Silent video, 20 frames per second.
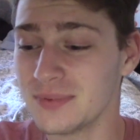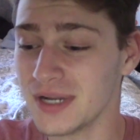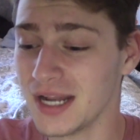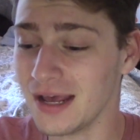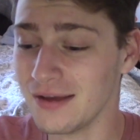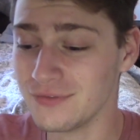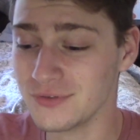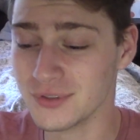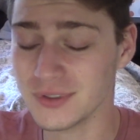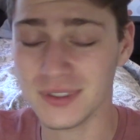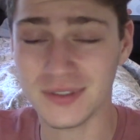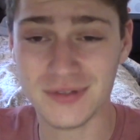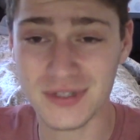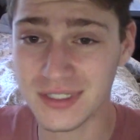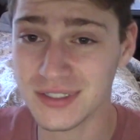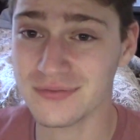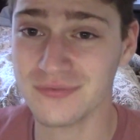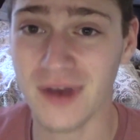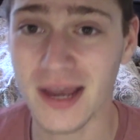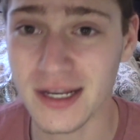but after
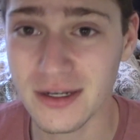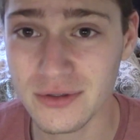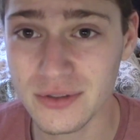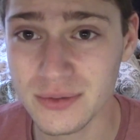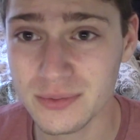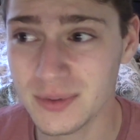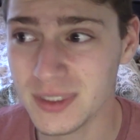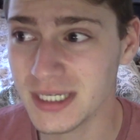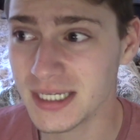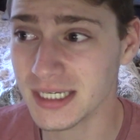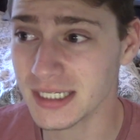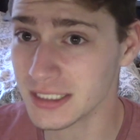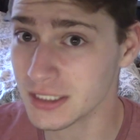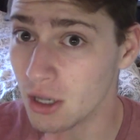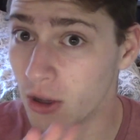this finals week, it's